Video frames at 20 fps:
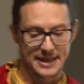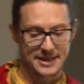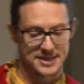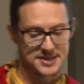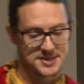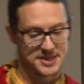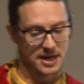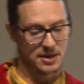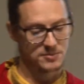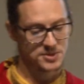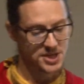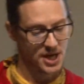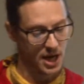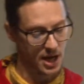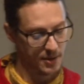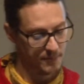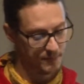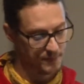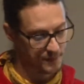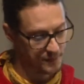at the same
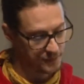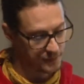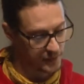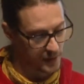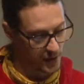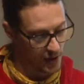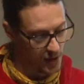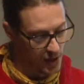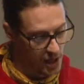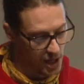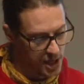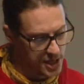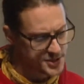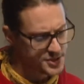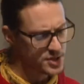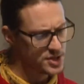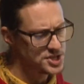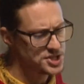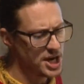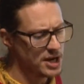time.
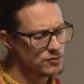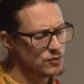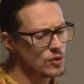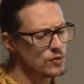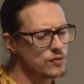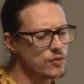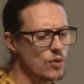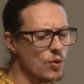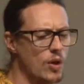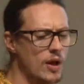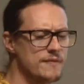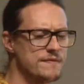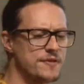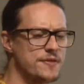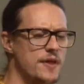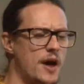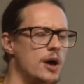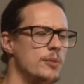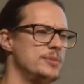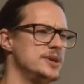So the general rule
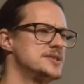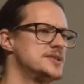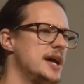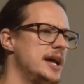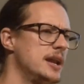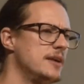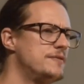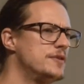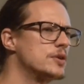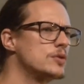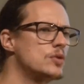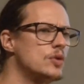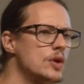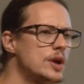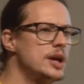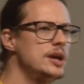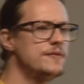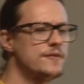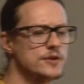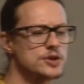of thumb is that if you're
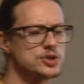looking